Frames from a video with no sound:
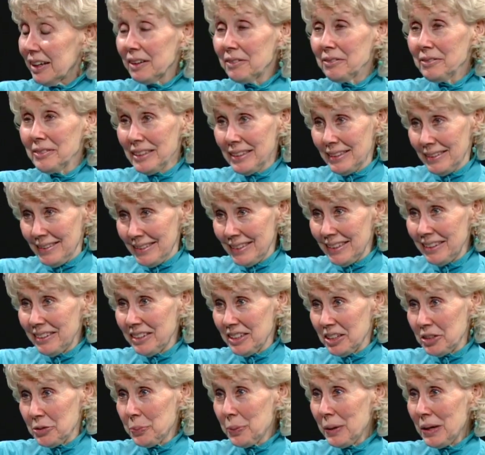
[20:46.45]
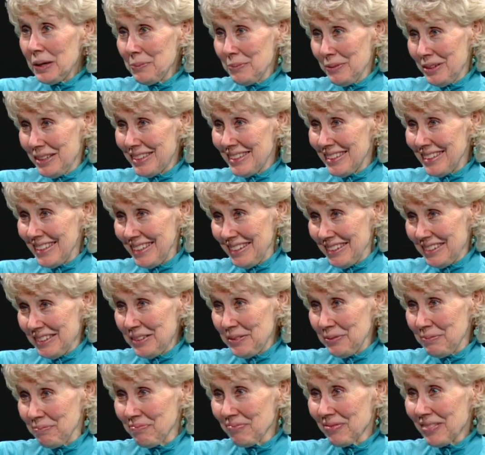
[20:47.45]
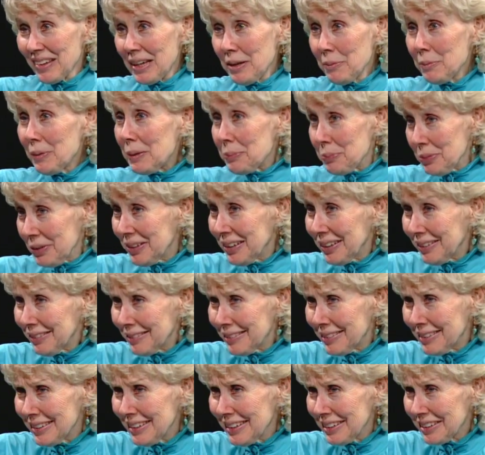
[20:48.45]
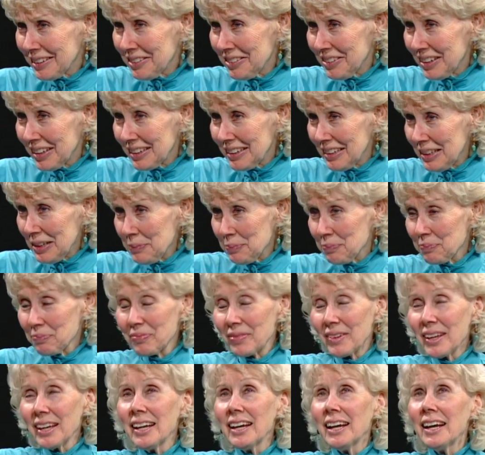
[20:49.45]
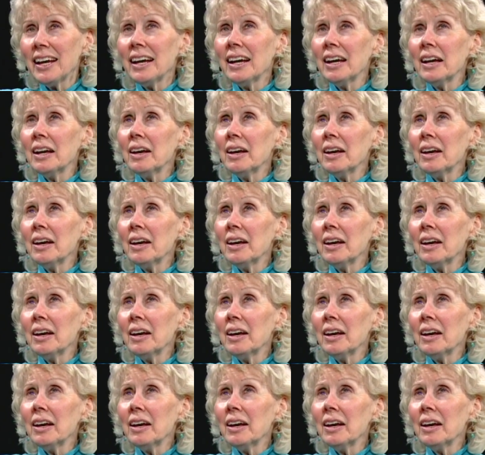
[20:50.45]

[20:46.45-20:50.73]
of the series, Pomme de Terre, am I pronouncing it correctly? Yes. Mm -hmm.